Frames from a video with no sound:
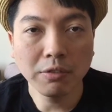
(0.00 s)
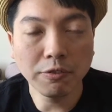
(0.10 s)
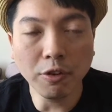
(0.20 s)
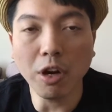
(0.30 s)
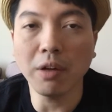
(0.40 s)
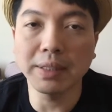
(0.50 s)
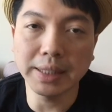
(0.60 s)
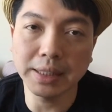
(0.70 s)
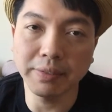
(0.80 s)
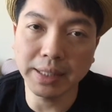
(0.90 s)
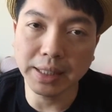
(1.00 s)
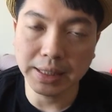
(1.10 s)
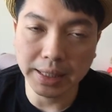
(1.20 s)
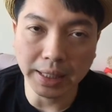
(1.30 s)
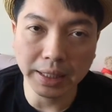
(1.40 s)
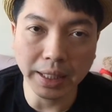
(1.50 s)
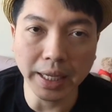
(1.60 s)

4 out of 6 events are selected,